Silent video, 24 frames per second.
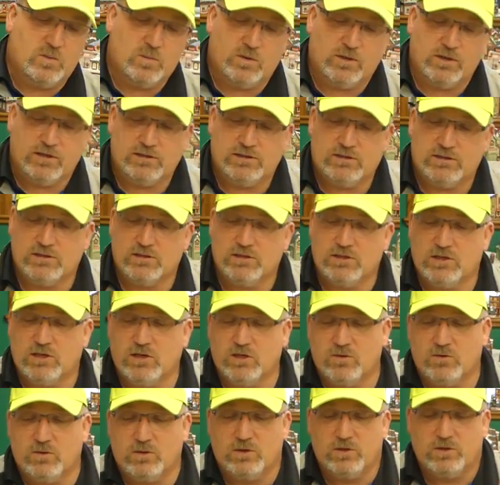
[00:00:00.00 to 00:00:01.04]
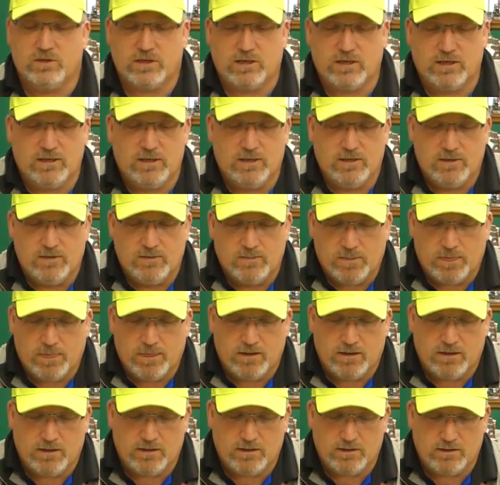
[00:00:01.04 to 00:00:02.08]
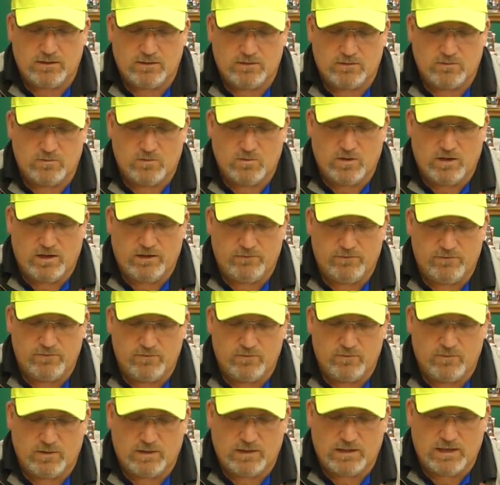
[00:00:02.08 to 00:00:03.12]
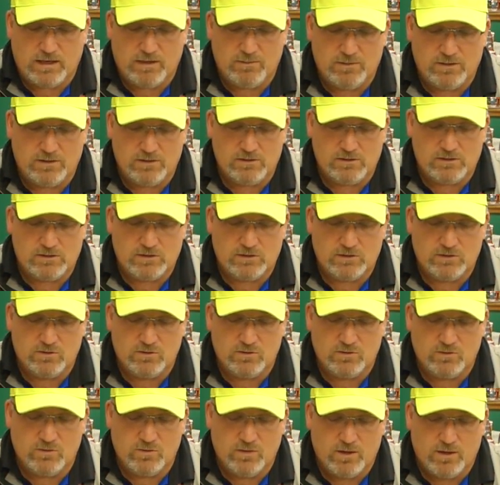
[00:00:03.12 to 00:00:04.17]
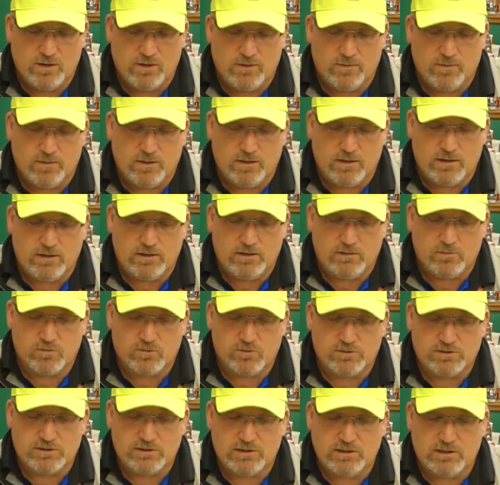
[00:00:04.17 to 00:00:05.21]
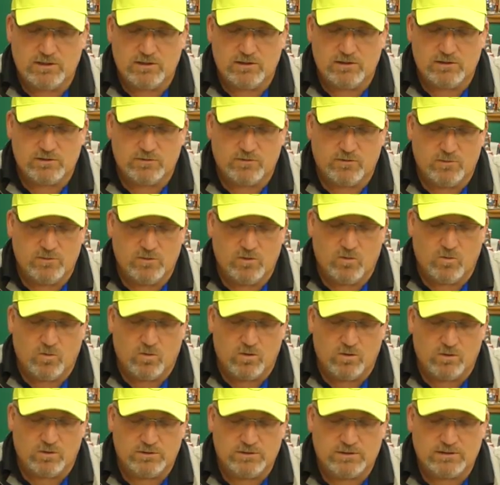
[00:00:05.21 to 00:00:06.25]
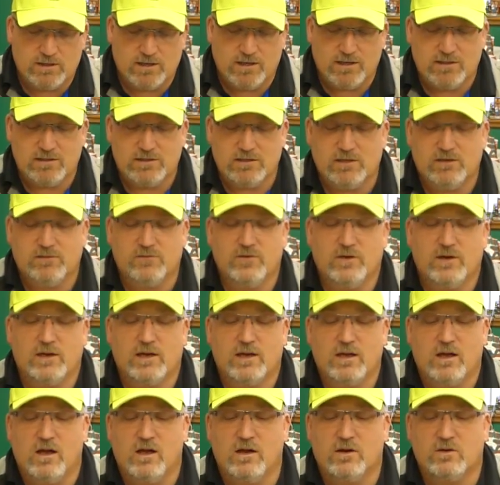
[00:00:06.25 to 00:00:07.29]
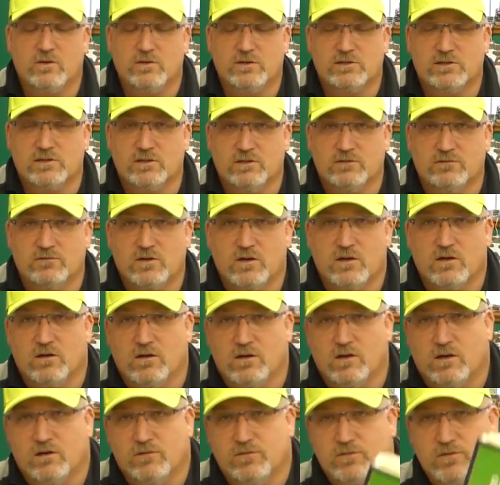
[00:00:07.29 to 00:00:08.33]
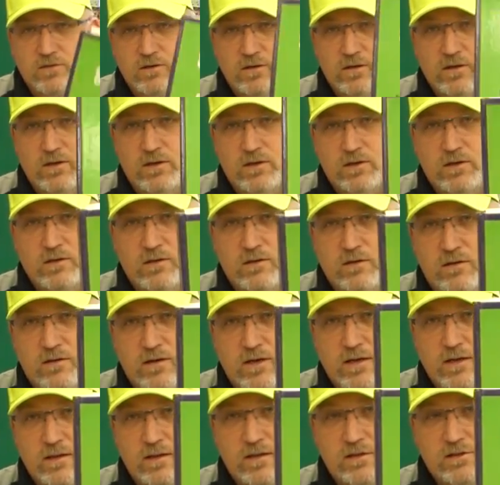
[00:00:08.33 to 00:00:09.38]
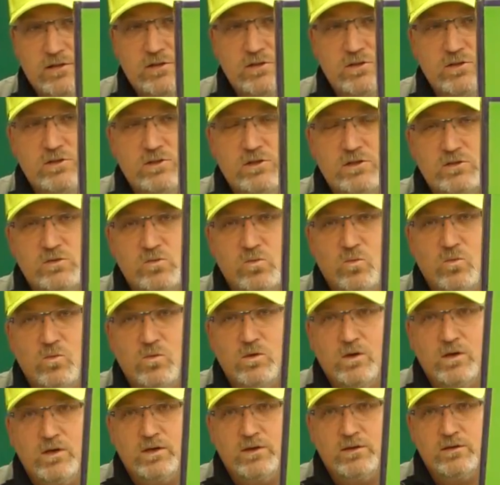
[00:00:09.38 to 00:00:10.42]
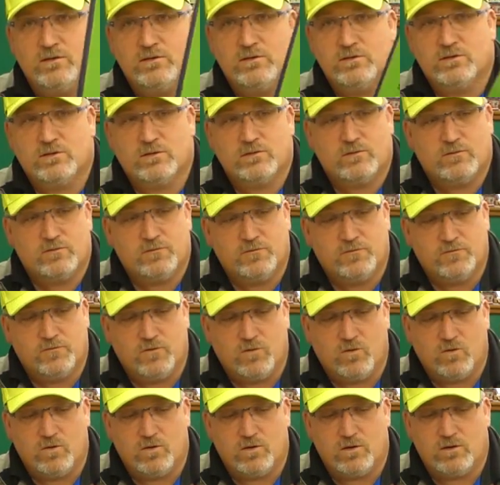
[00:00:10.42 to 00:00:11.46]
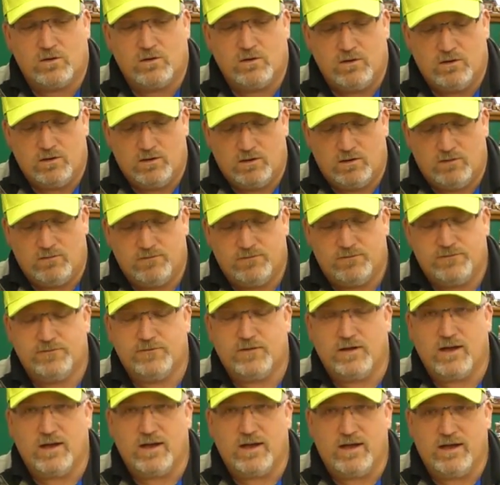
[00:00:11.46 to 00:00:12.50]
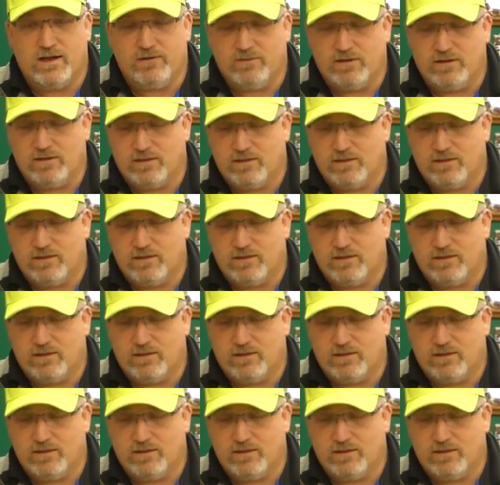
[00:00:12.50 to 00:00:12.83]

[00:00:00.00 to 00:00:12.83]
places to go look, I came into the Proceedings from the World Scientific Congress of Golf. All right, this is just one. There's five